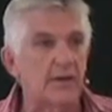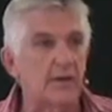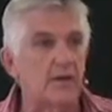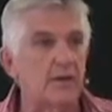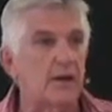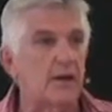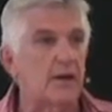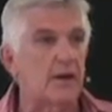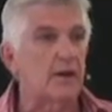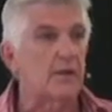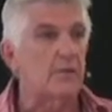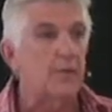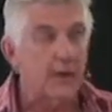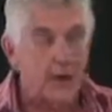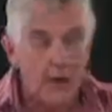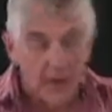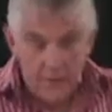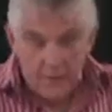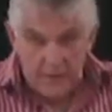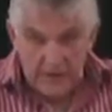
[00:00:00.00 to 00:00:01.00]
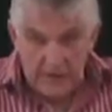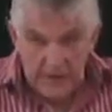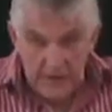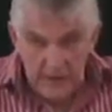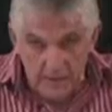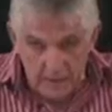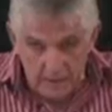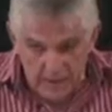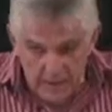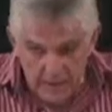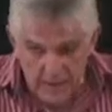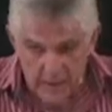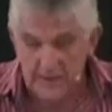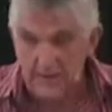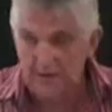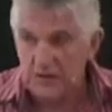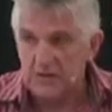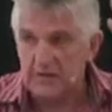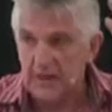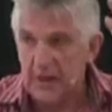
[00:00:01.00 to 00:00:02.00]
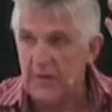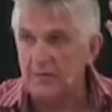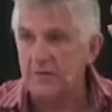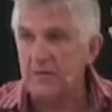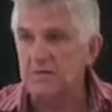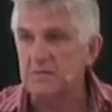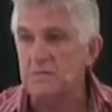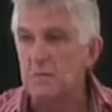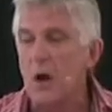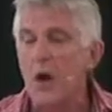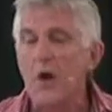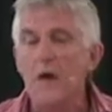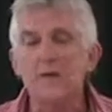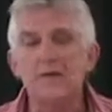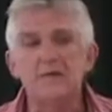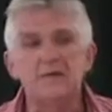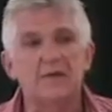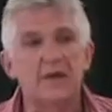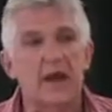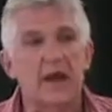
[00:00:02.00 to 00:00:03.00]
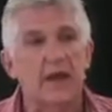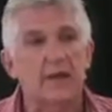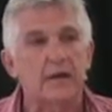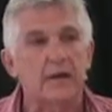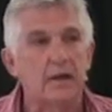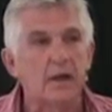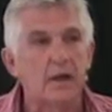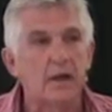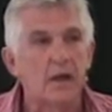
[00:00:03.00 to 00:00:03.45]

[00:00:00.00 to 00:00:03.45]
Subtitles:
I don't know, but they, you know, they have this mindset.